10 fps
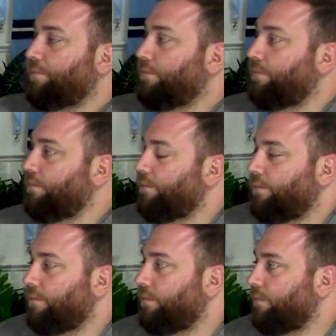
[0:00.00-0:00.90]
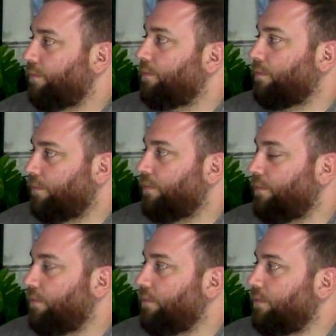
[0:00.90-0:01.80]

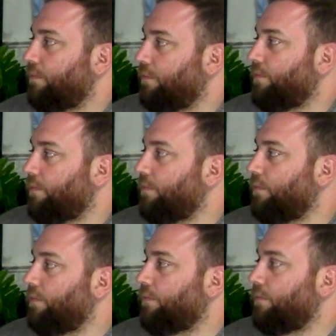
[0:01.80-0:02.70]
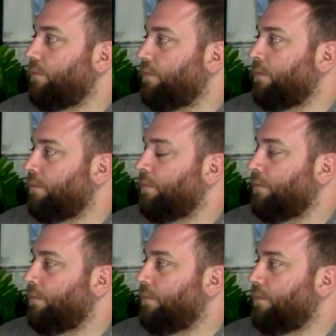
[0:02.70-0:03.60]

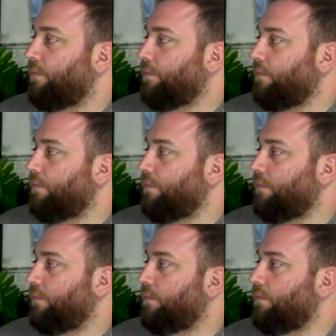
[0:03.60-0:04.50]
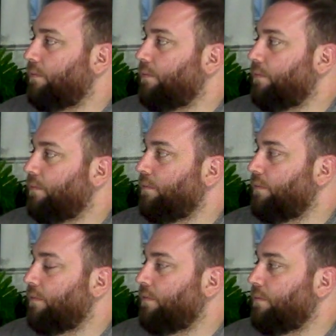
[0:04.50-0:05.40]

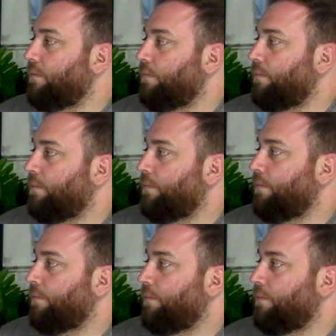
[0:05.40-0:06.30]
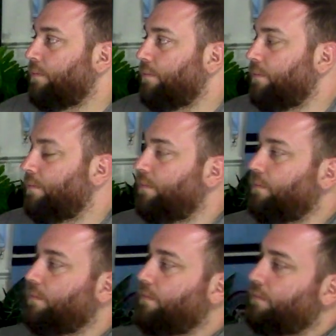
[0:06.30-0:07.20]

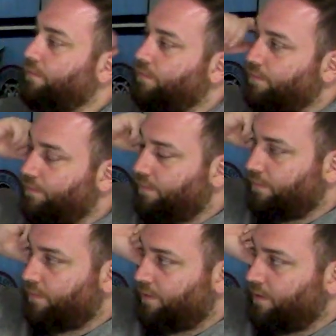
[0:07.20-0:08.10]
(silent)